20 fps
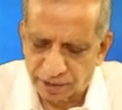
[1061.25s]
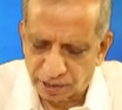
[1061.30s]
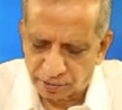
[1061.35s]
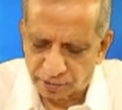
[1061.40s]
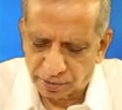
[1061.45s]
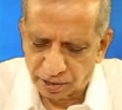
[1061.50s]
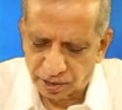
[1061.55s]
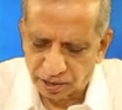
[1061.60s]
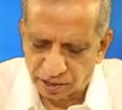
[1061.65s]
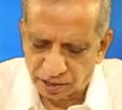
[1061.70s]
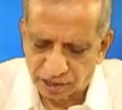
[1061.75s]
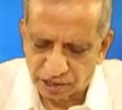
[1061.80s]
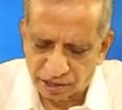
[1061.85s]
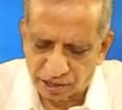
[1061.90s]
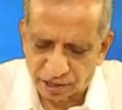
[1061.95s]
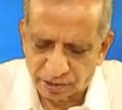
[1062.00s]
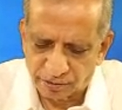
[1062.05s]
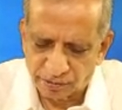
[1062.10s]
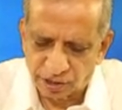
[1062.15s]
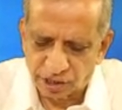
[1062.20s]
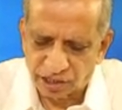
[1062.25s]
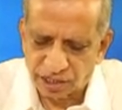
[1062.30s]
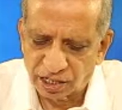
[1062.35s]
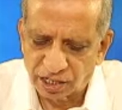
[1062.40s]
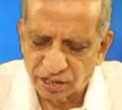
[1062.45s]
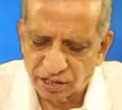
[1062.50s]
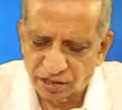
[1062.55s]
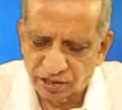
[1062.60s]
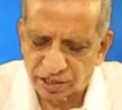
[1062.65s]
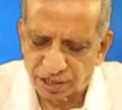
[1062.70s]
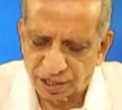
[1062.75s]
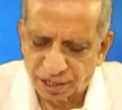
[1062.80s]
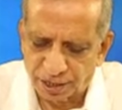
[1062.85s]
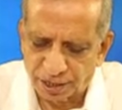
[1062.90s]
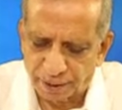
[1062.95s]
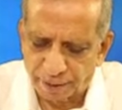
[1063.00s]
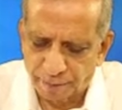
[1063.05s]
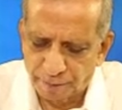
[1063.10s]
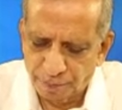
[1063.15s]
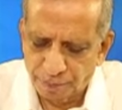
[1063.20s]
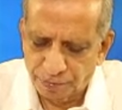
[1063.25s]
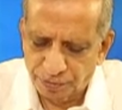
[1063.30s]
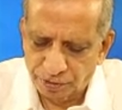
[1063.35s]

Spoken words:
explanation, we cannot say